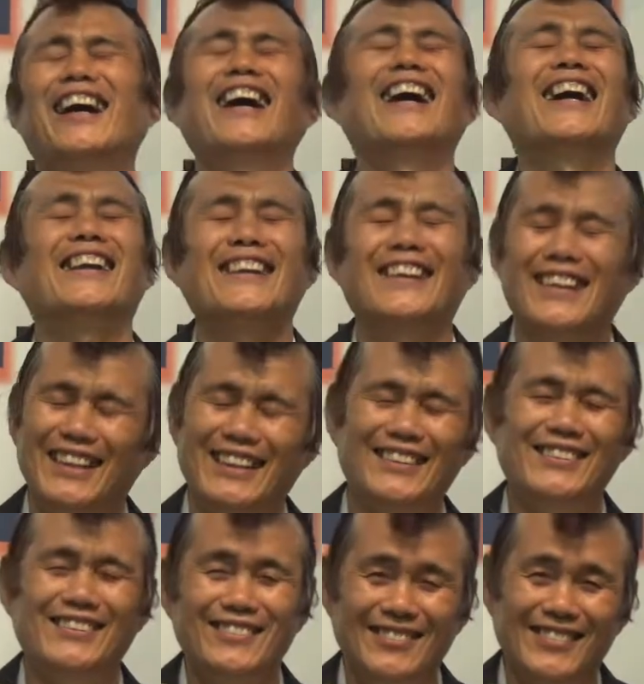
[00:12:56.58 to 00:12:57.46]

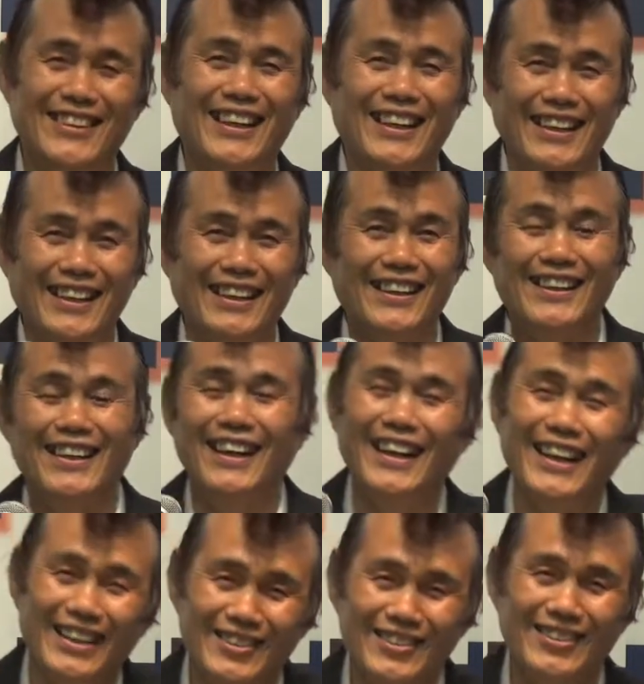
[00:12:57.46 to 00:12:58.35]
Hallelujah.
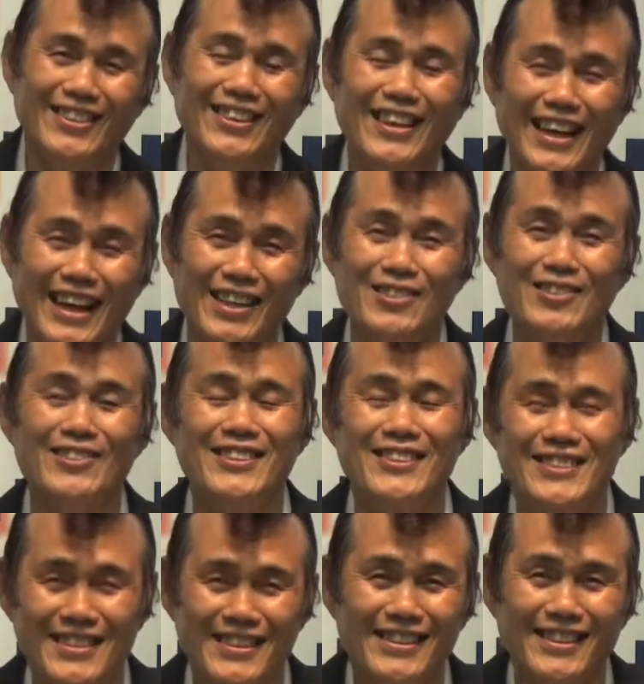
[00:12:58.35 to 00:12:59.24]
Are you
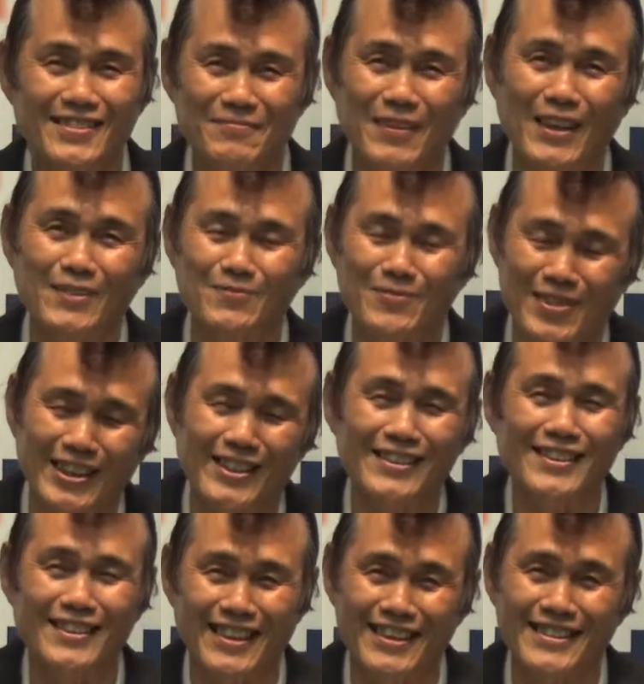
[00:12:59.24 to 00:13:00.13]
listening, my
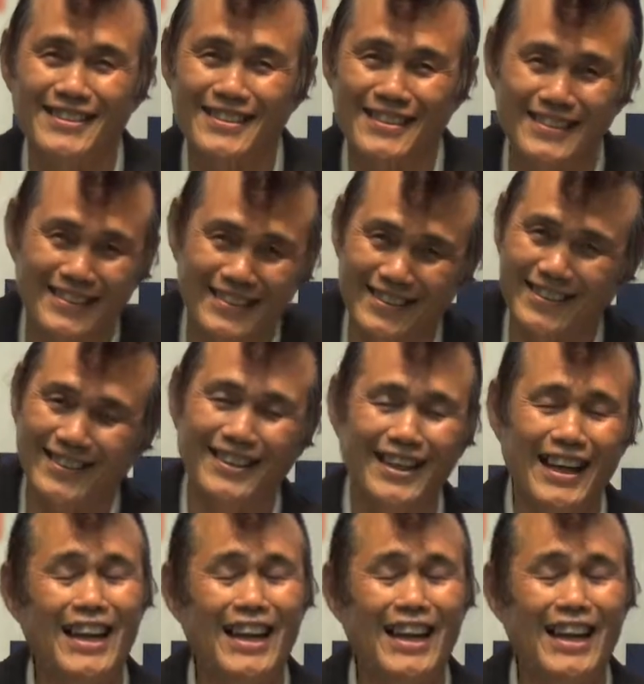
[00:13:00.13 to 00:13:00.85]
brother and sister?